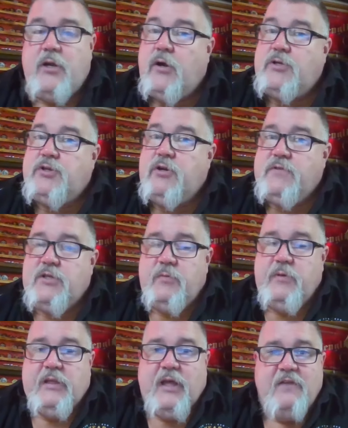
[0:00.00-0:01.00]
Not sure if it's going
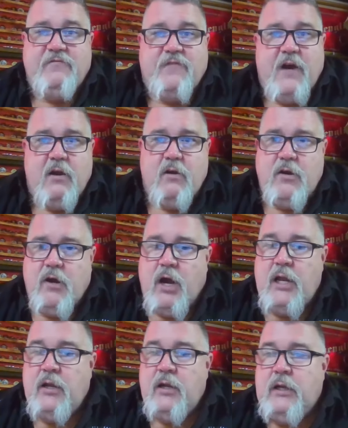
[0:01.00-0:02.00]
to be live fire or not.